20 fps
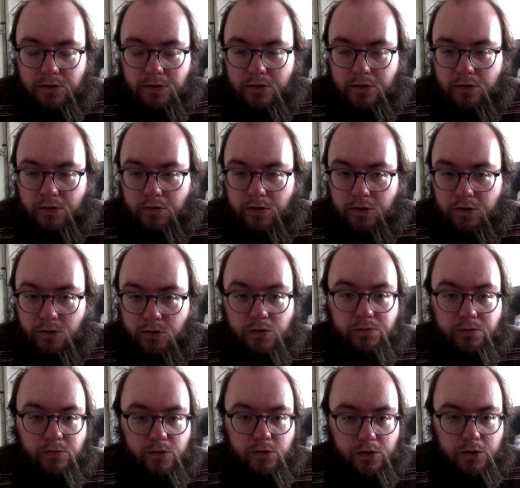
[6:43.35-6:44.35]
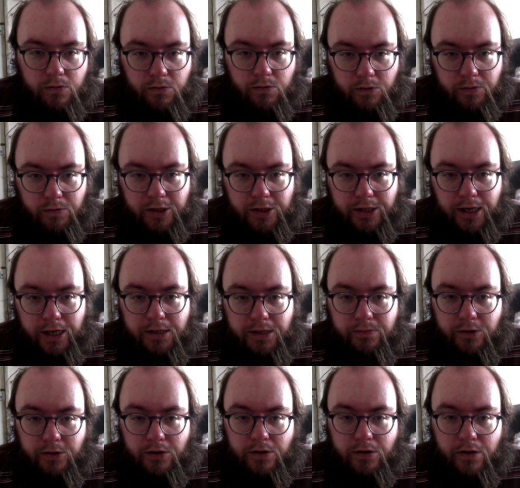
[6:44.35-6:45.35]
who was on one of my James
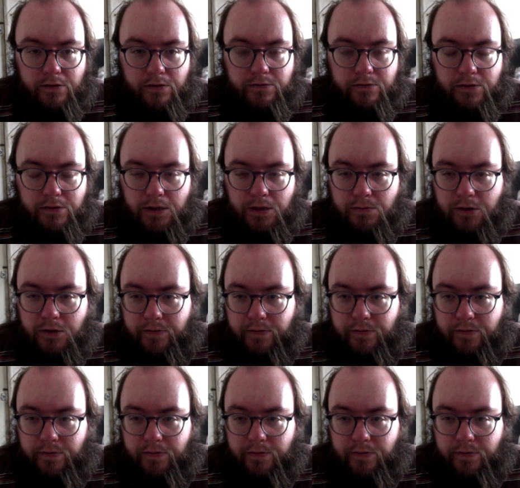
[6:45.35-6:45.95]
Bond live streams.